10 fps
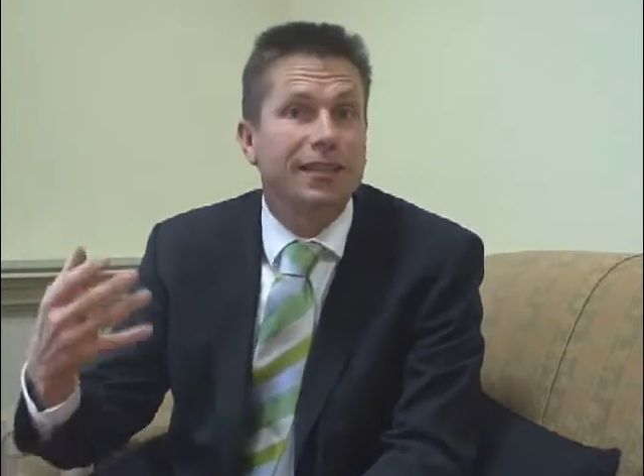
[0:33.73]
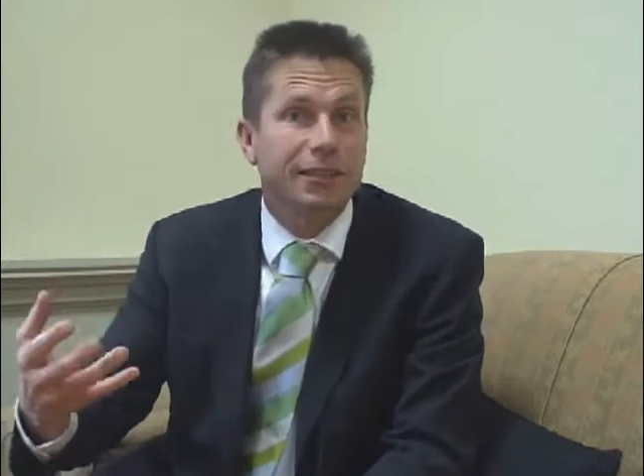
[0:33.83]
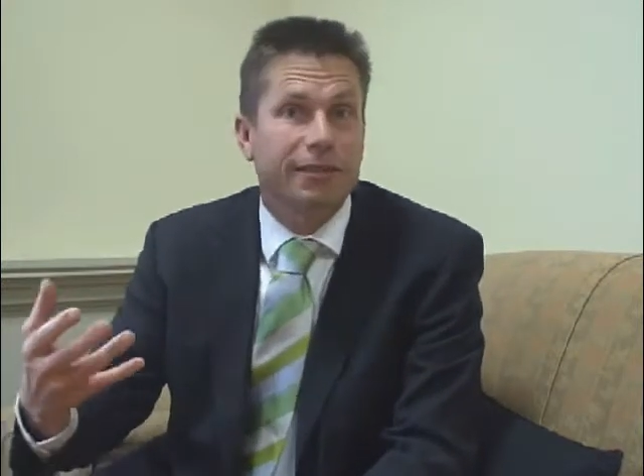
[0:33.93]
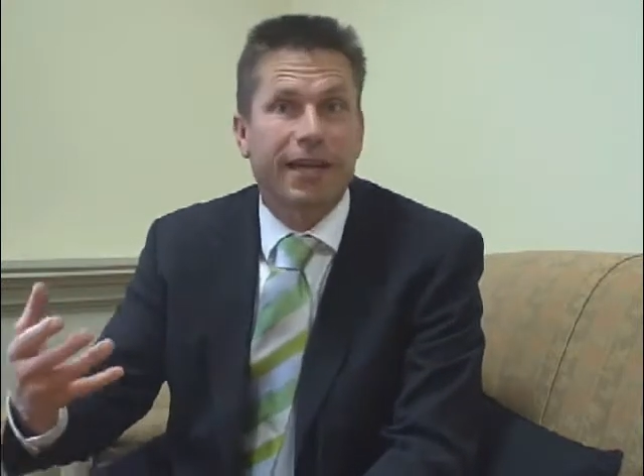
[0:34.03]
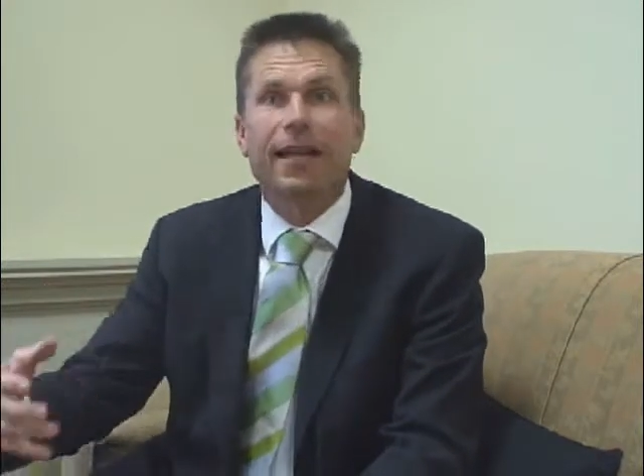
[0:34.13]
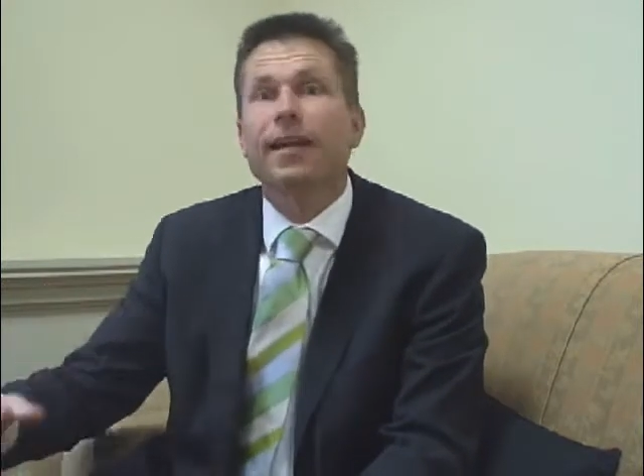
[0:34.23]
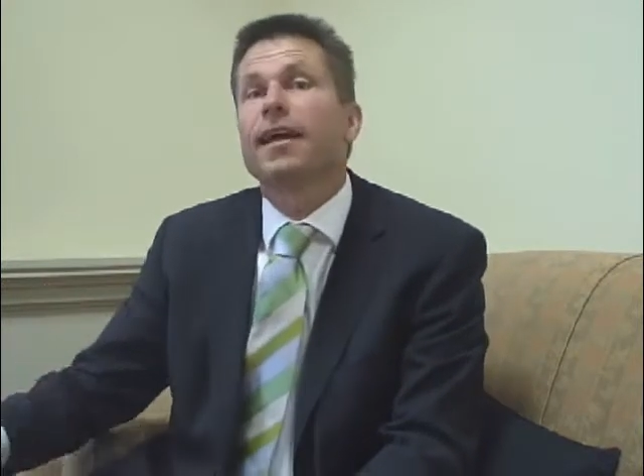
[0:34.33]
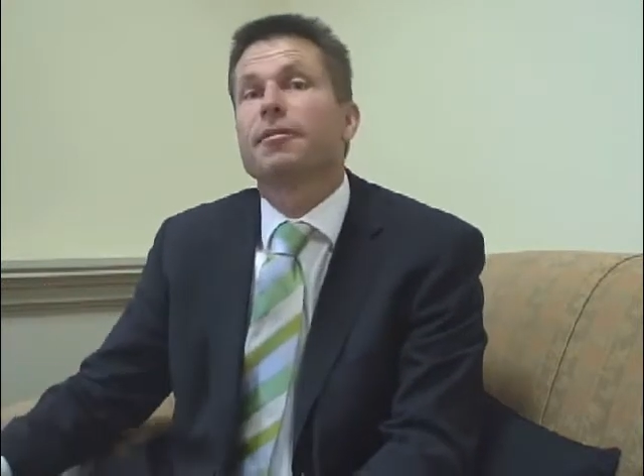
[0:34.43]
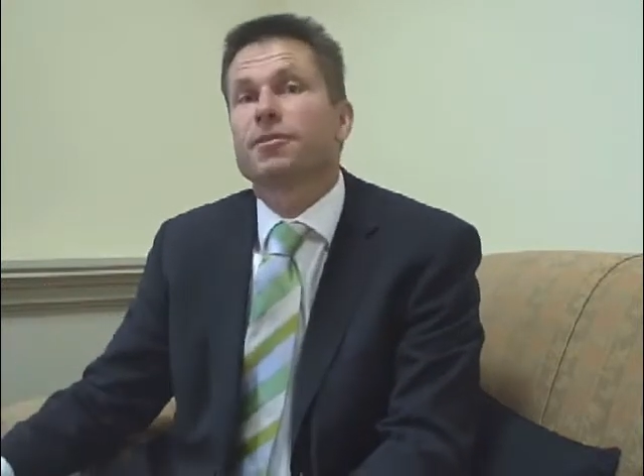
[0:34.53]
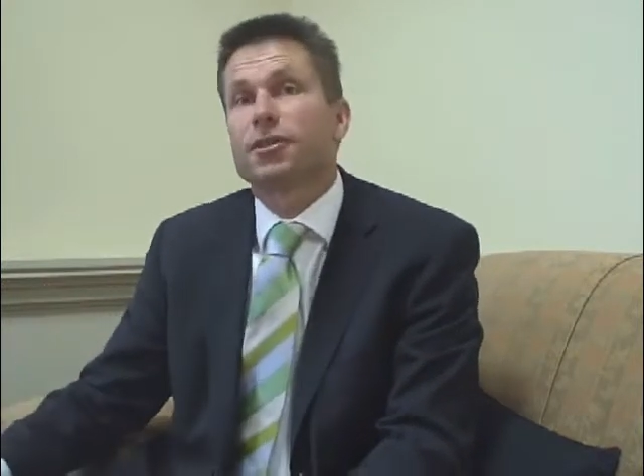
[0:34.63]
ideal
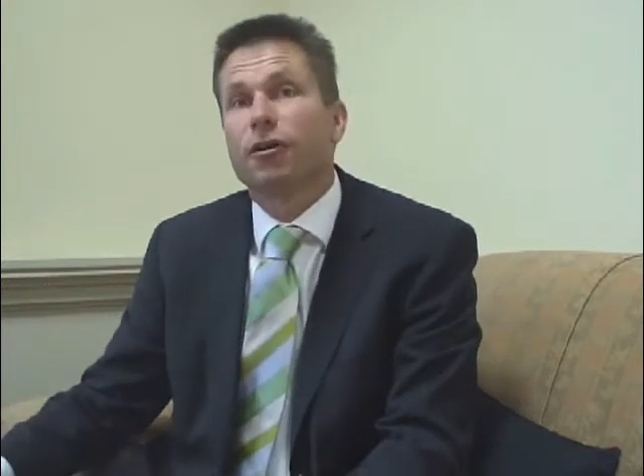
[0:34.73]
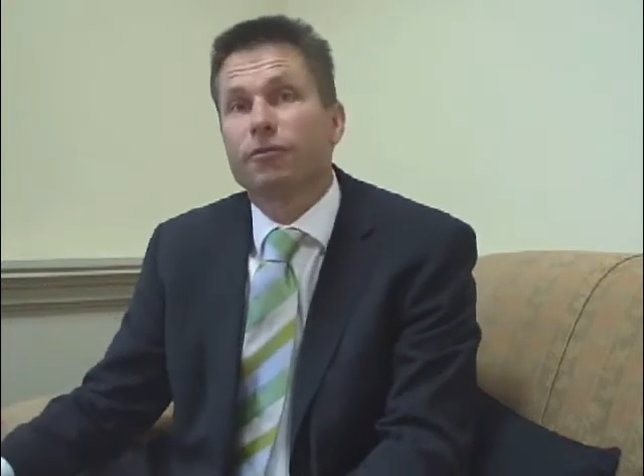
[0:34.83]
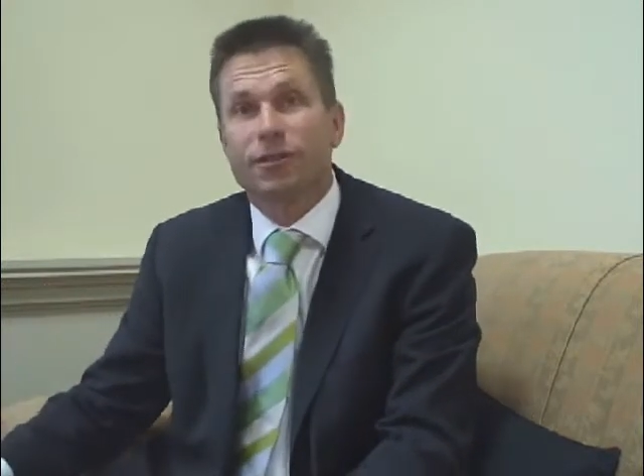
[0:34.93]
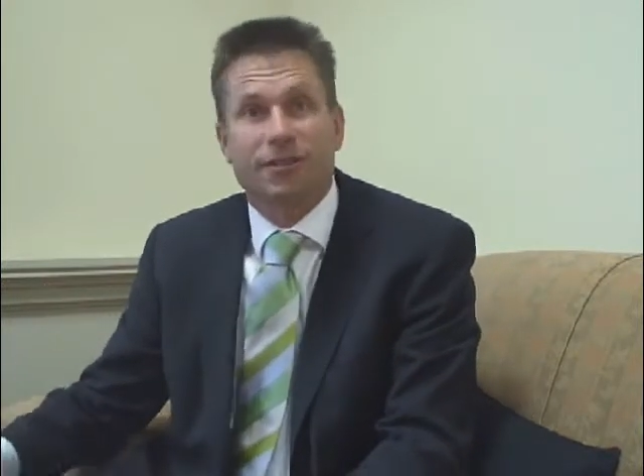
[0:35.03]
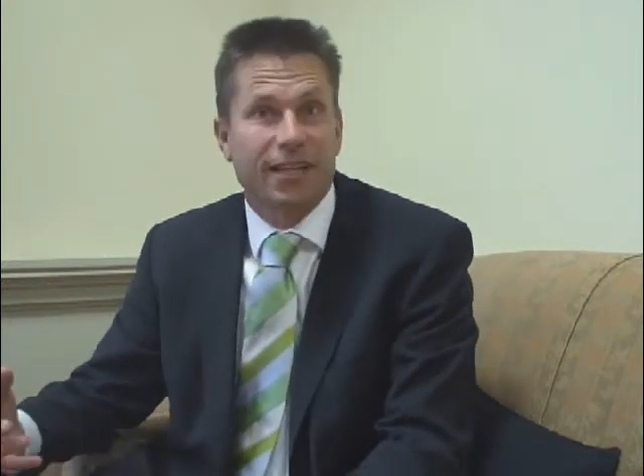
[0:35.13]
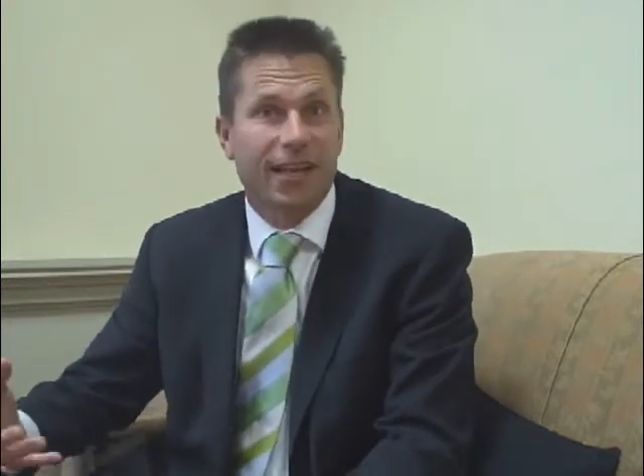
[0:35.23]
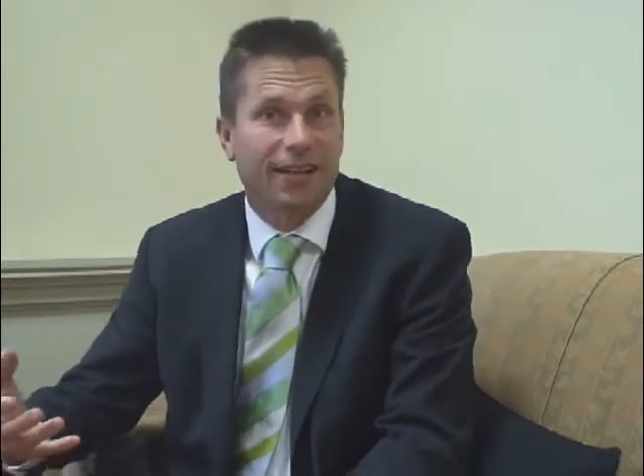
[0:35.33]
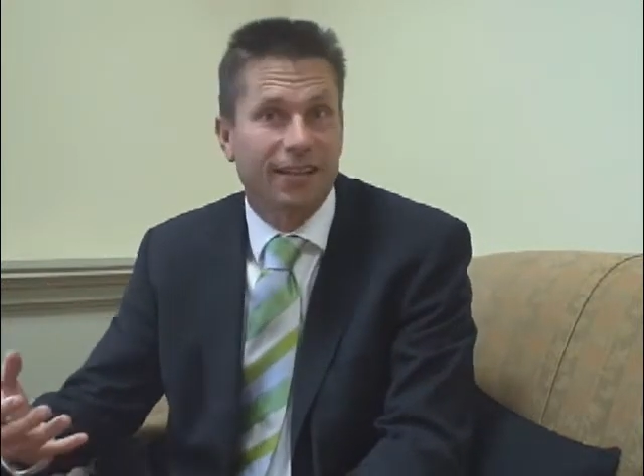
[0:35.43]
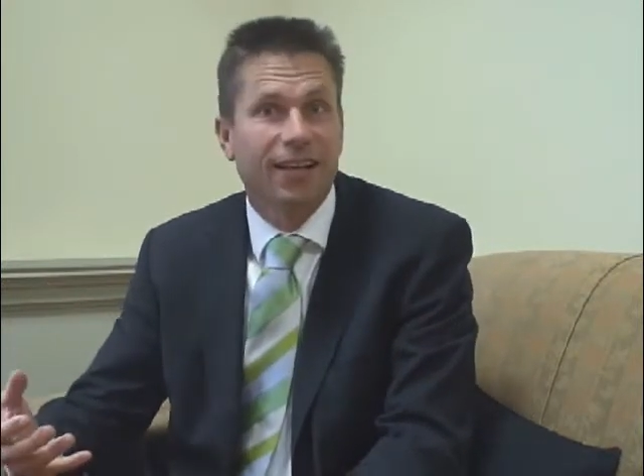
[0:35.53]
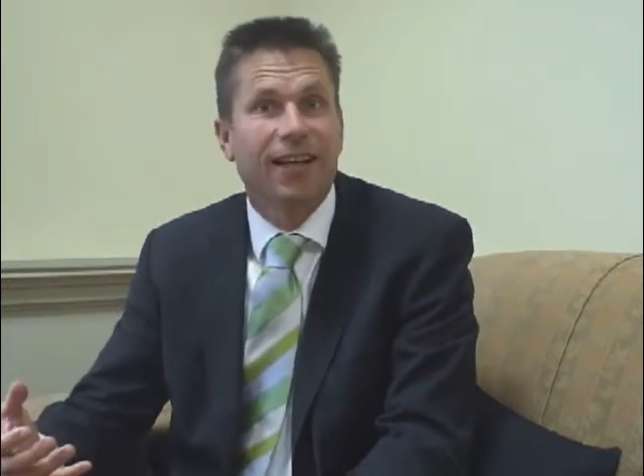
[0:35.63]
candidate himself to
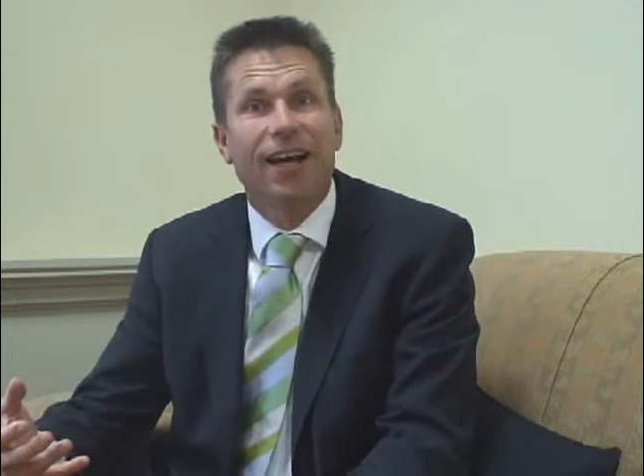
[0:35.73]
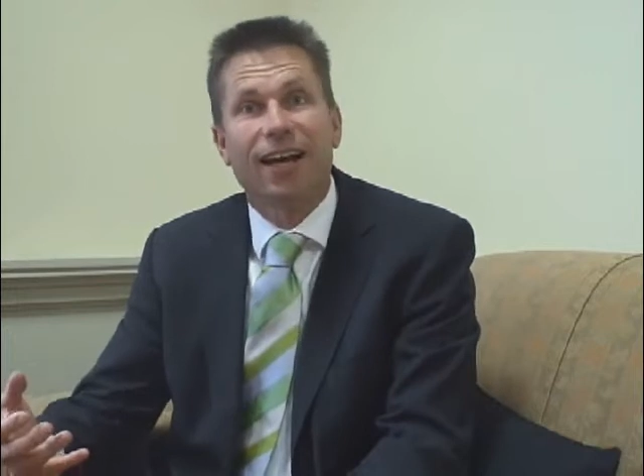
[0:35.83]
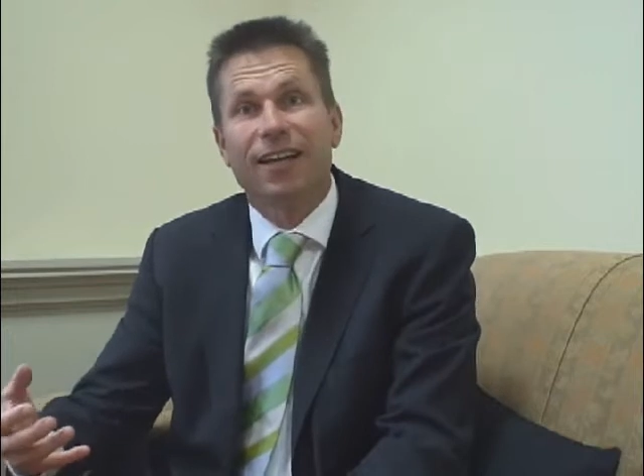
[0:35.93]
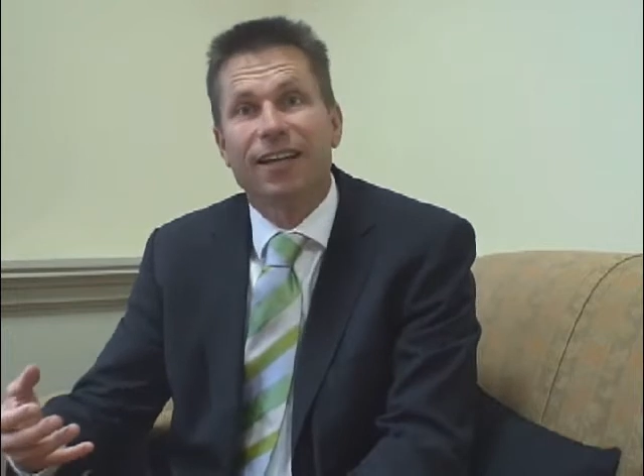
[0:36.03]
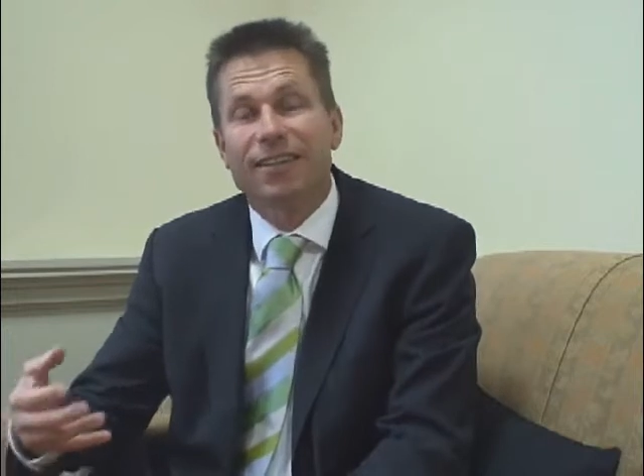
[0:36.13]
stand uh,